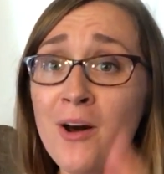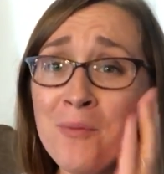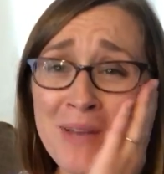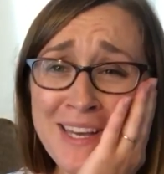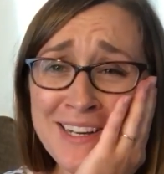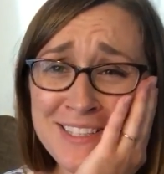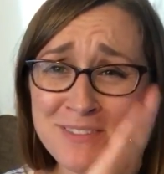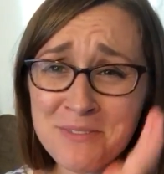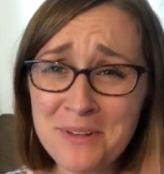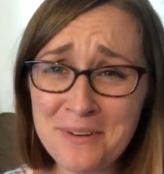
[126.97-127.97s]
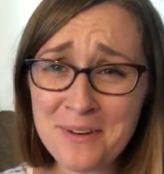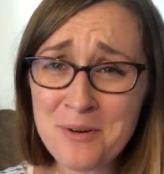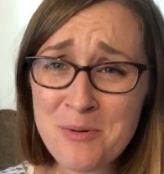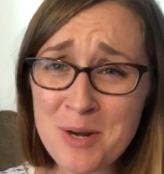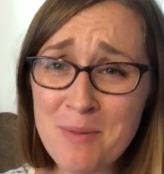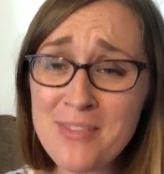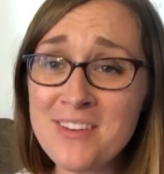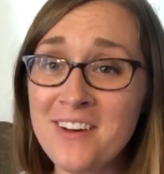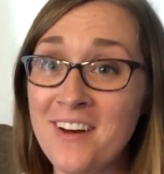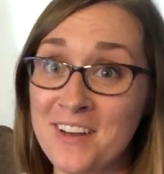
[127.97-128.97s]
oh my God, I want to pet
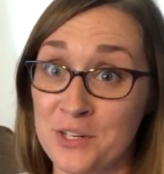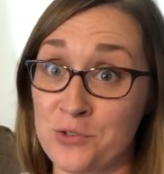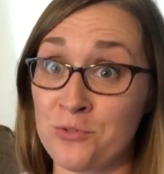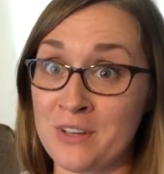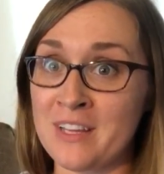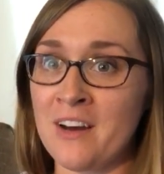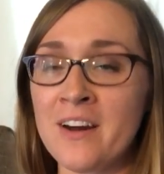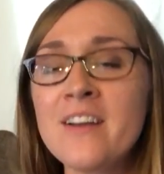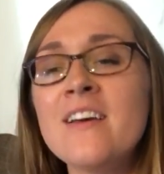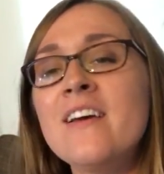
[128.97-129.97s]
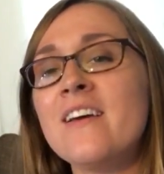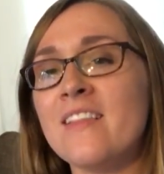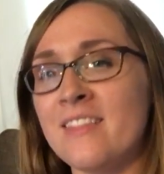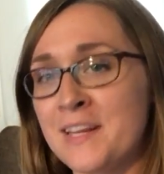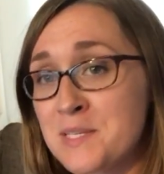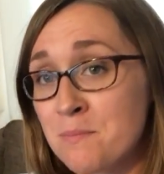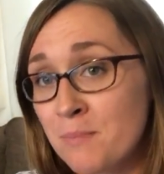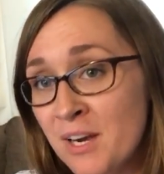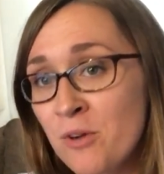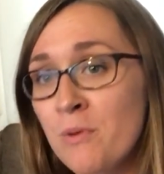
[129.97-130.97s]
the dog, and it's really hard, that's a
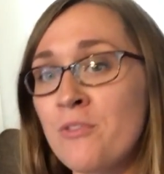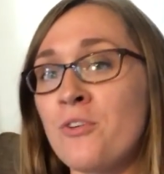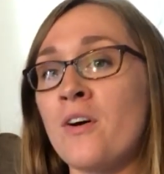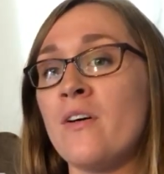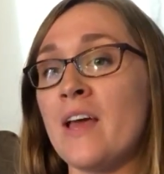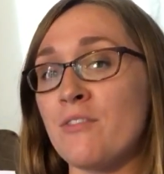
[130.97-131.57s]
bigger withdrawal.